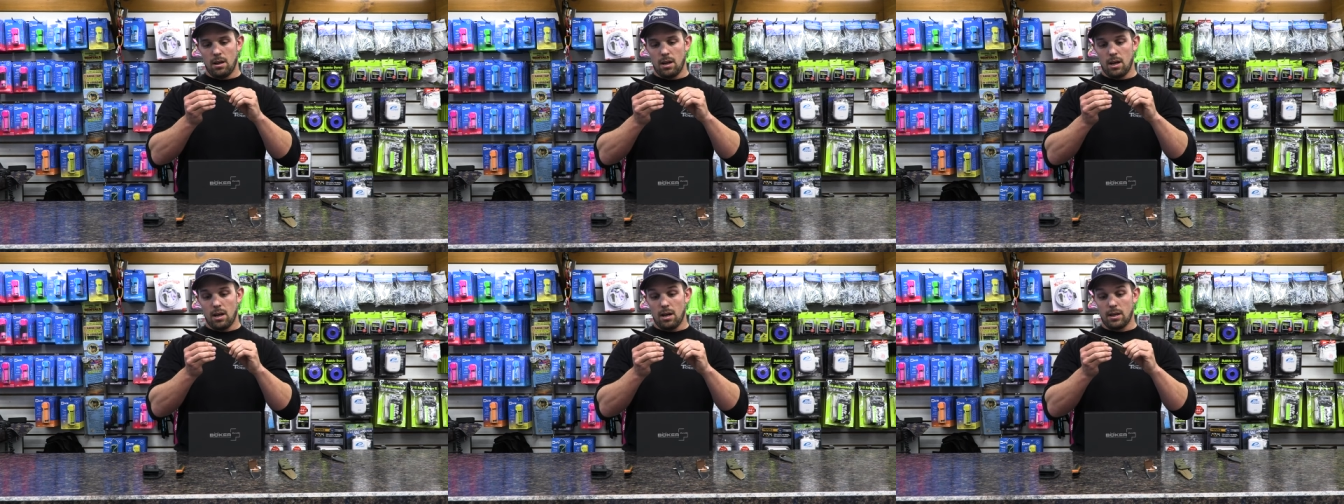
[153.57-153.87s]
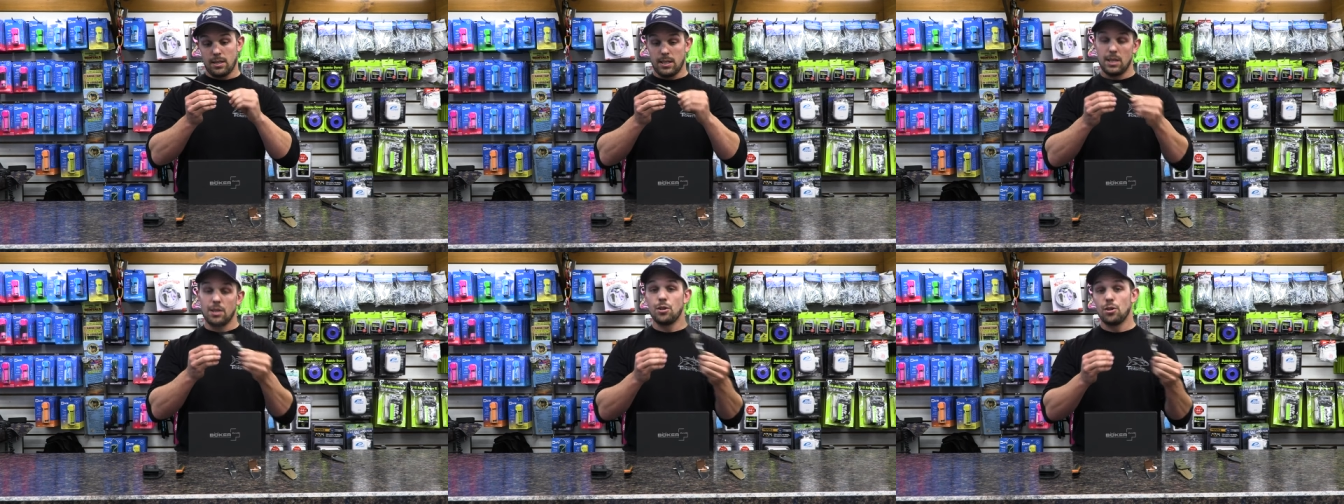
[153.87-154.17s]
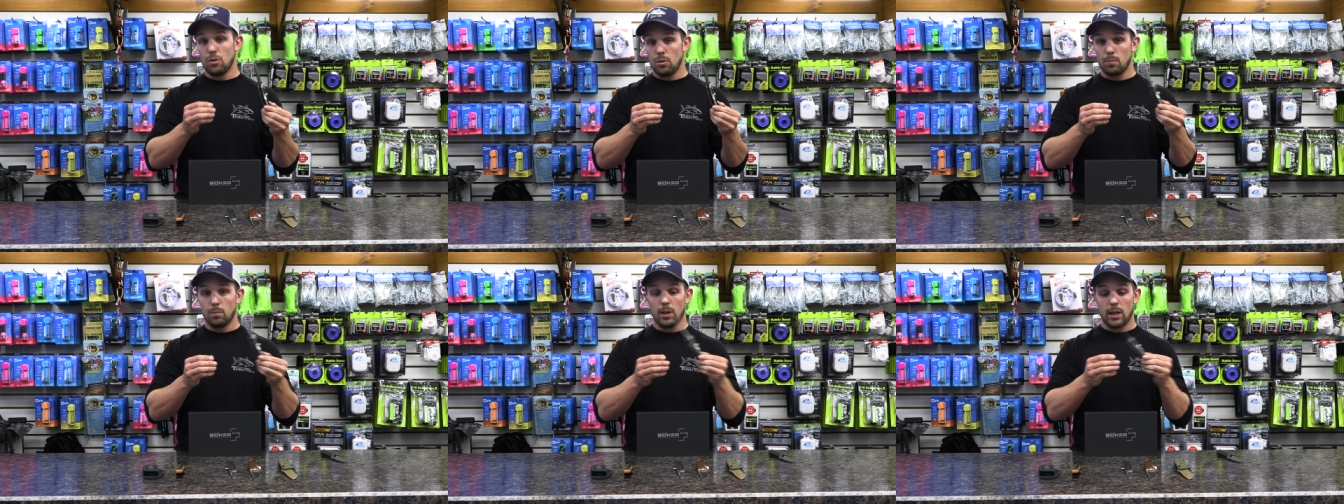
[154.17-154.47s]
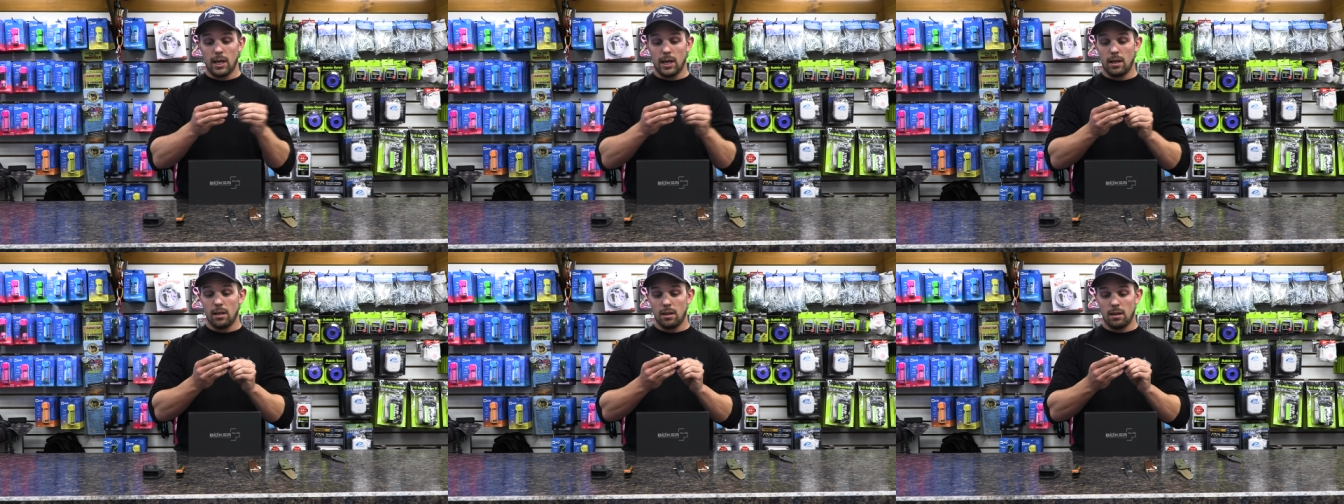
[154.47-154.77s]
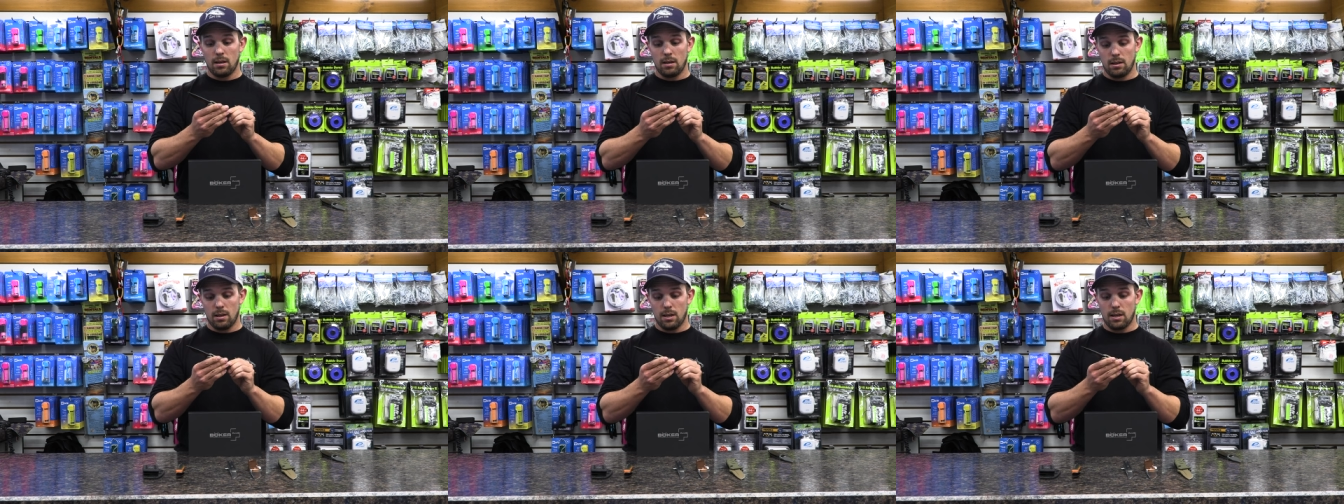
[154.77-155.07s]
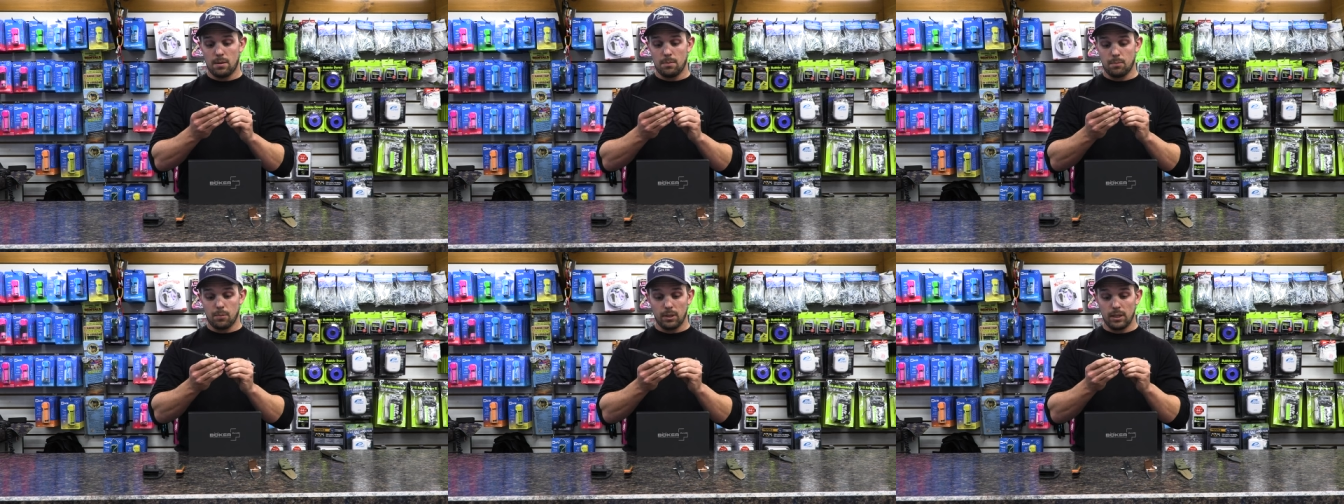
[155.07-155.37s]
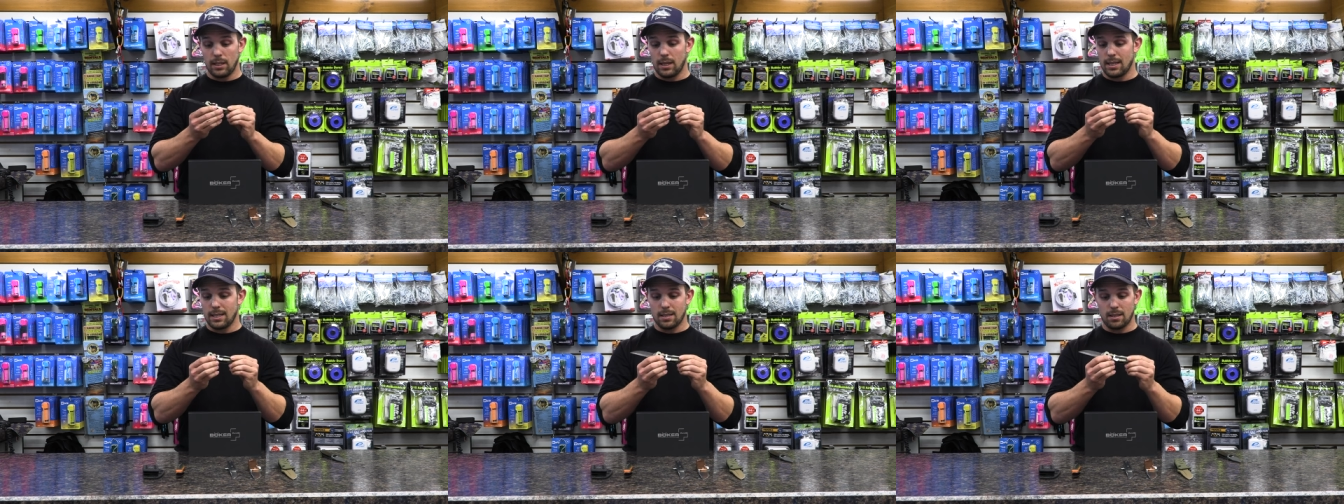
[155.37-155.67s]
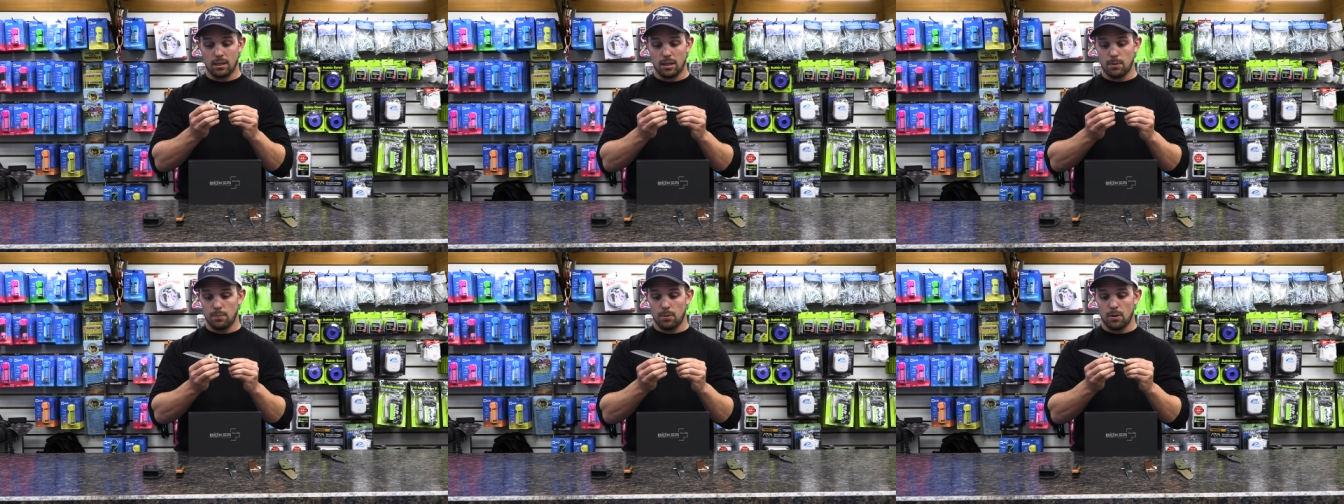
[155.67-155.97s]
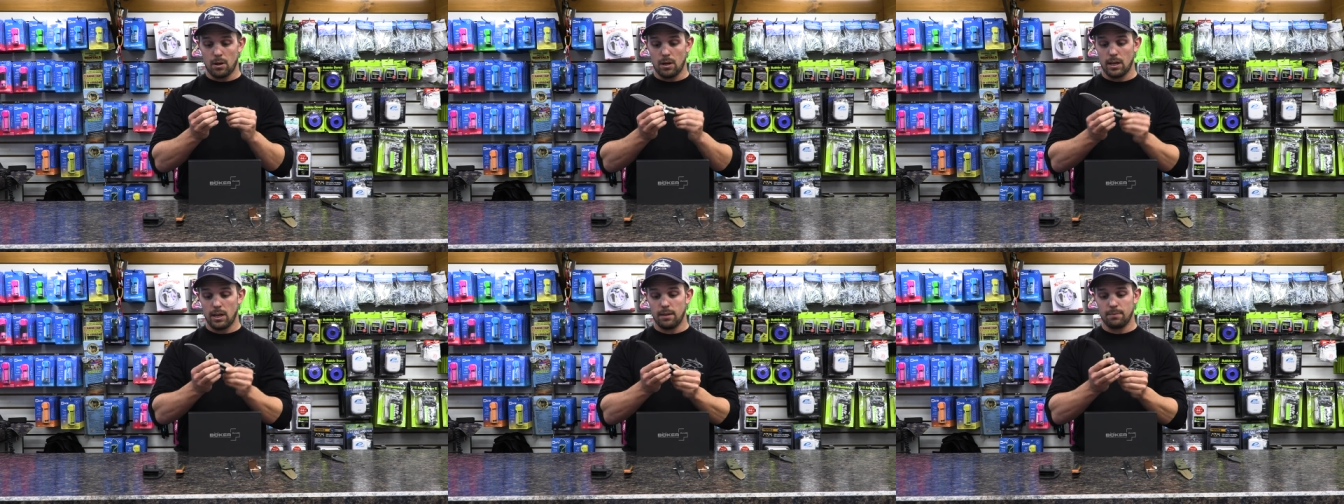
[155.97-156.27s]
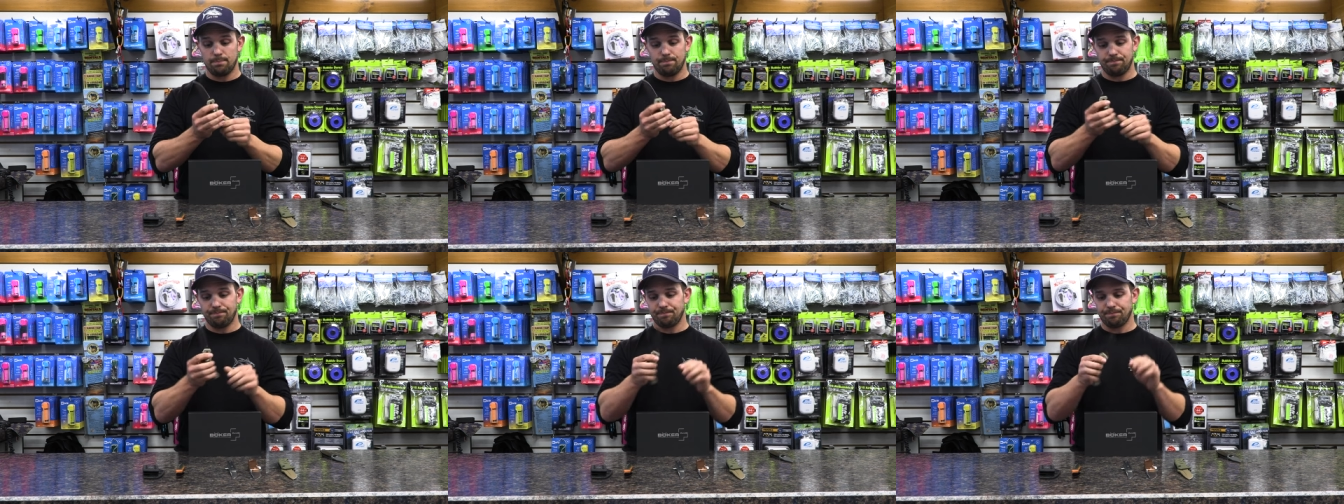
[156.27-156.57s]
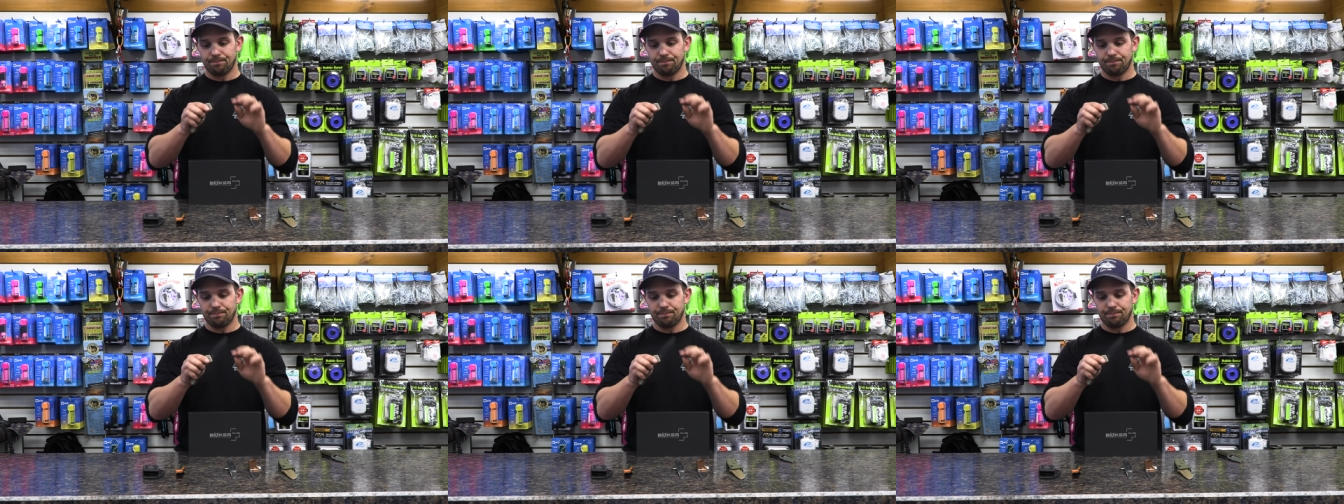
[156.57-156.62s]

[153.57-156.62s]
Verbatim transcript: uh, D2 blade. Um, really nice clip on it.